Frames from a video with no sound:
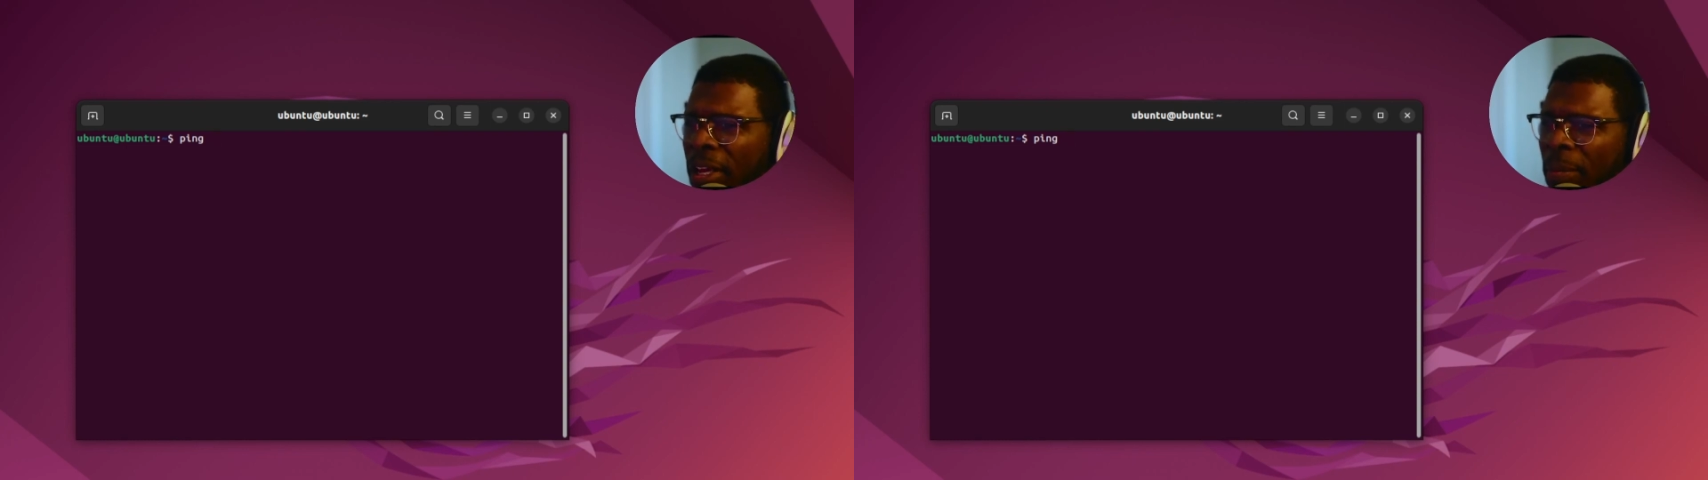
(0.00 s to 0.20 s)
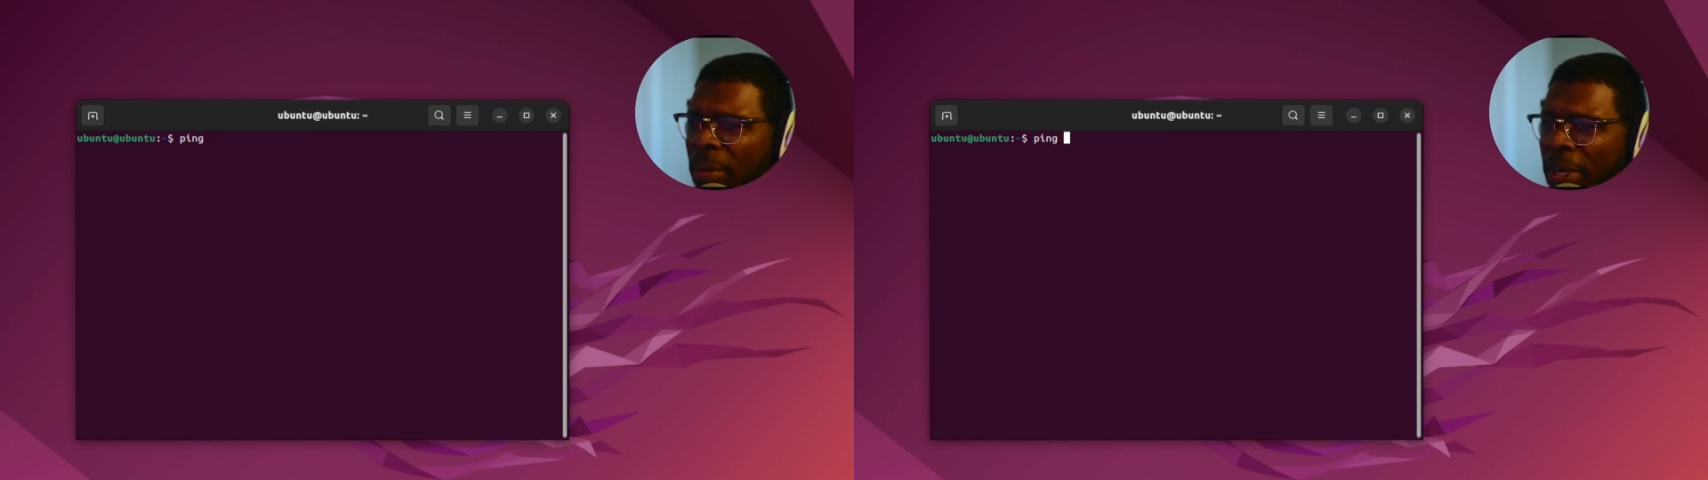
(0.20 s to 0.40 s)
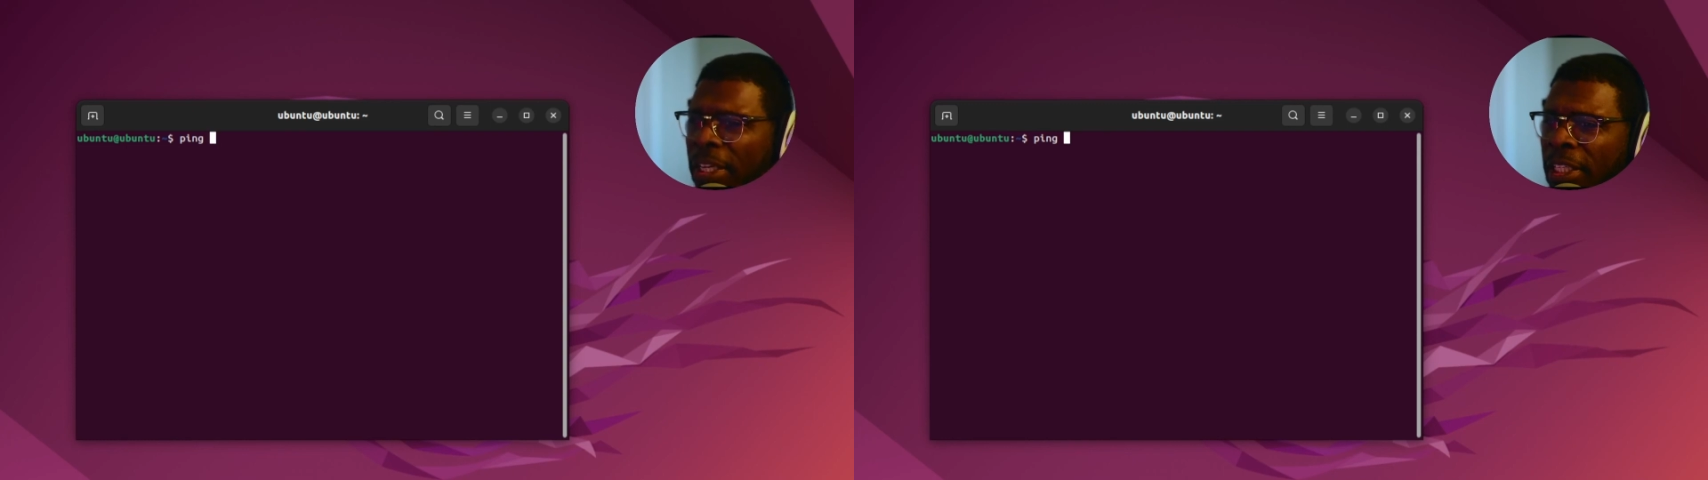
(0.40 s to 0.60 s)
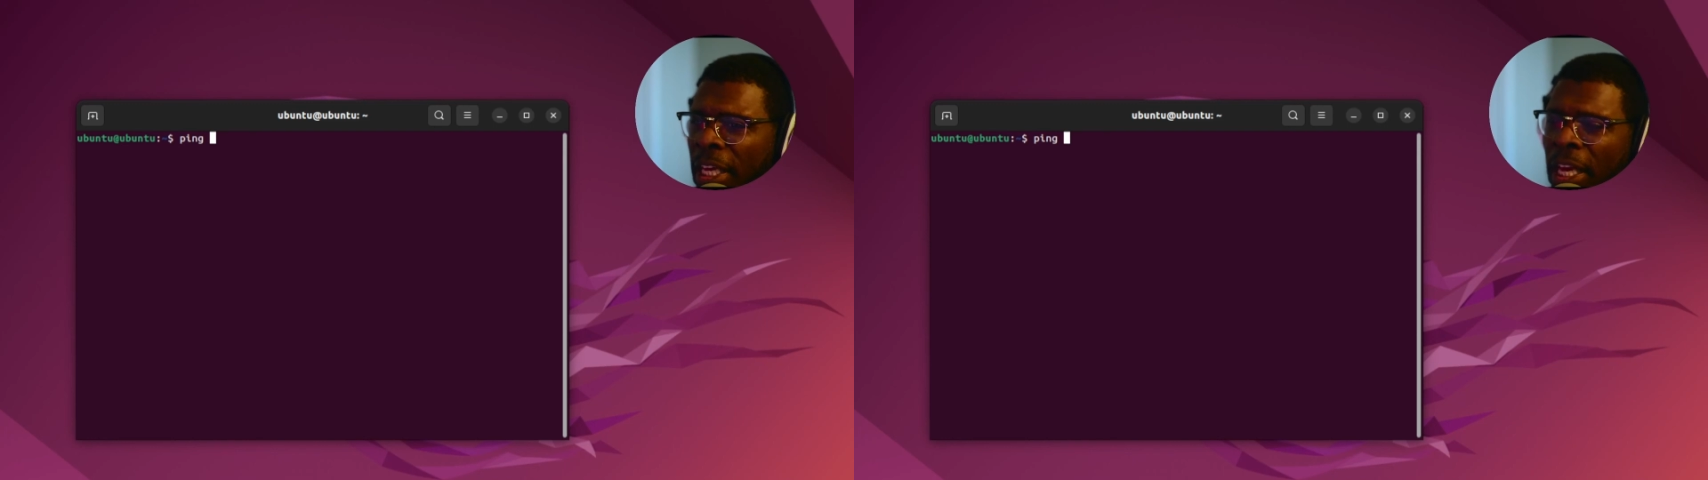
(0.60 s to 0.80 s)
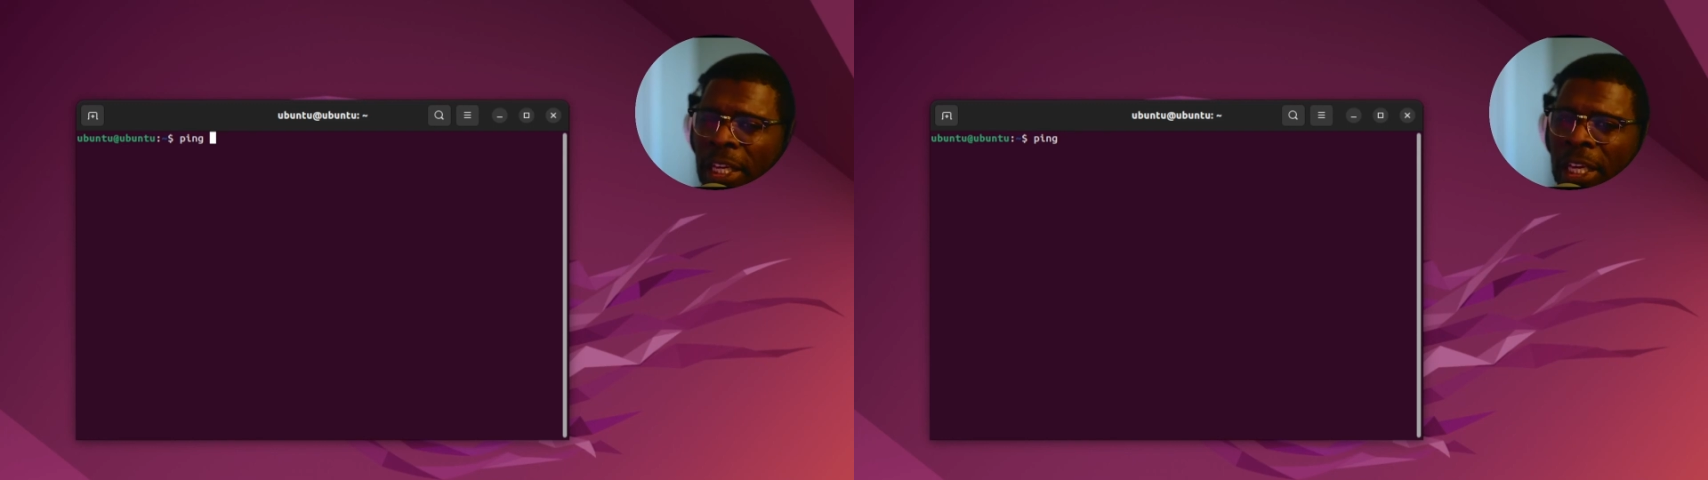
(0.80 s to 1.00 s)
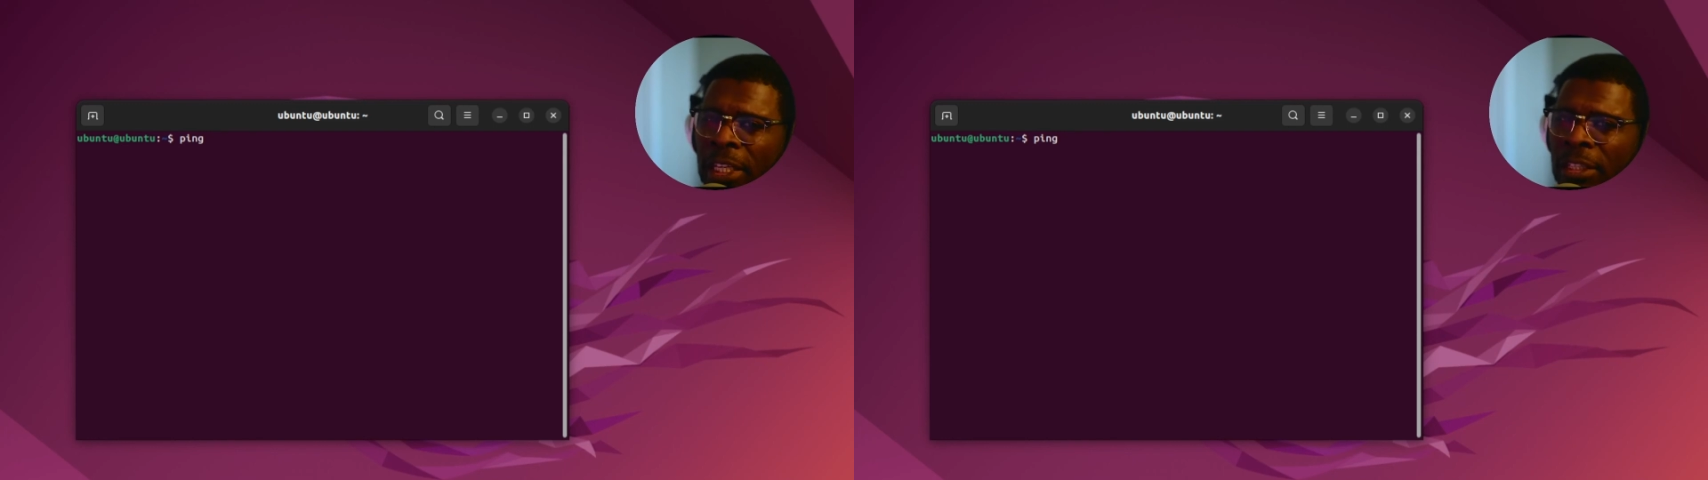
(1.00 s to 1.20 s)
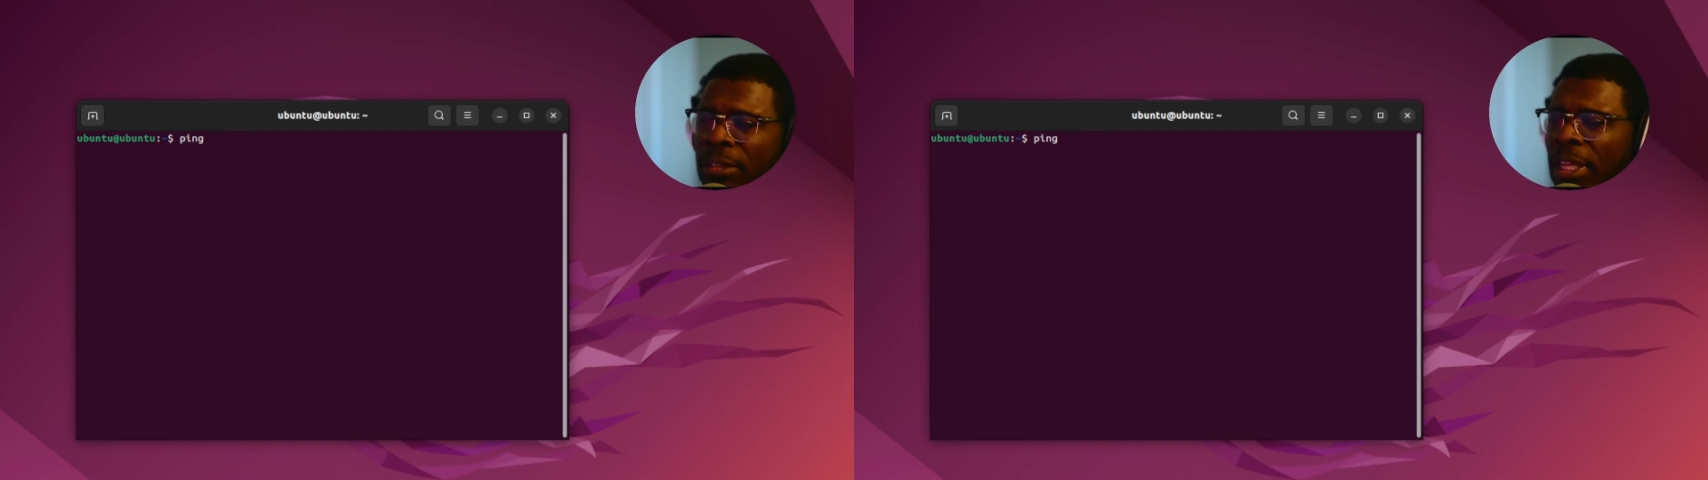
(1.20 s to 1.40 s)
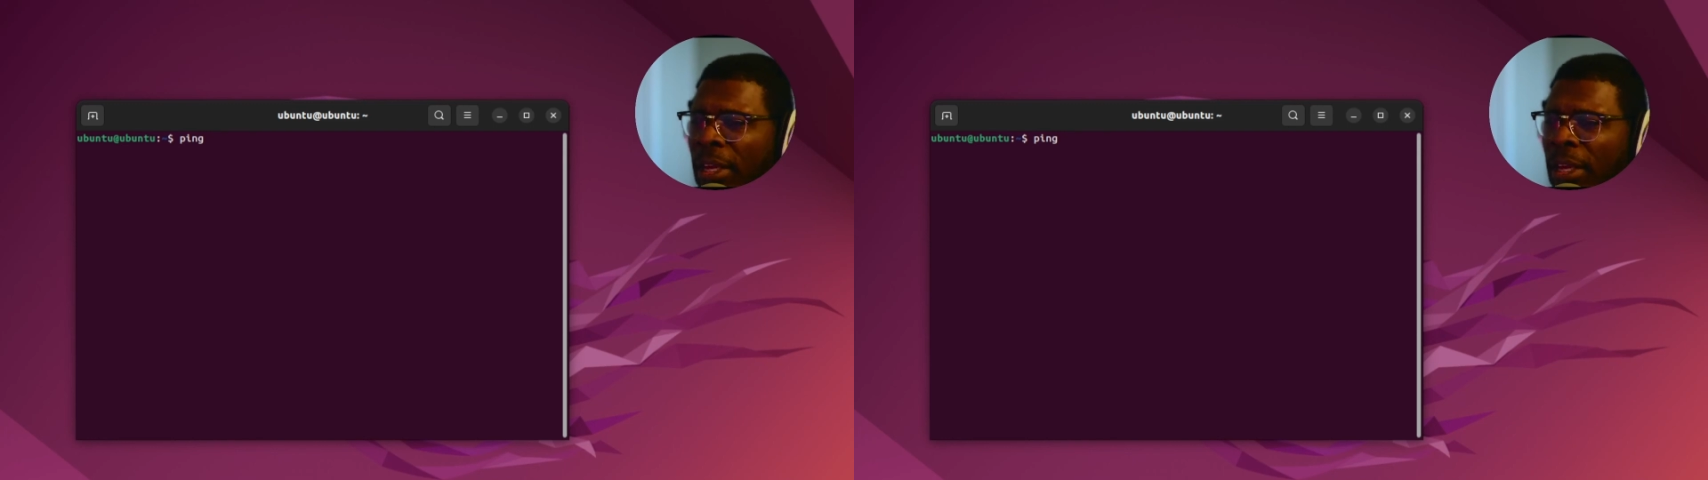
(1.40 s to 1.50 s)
But yeah, it can do that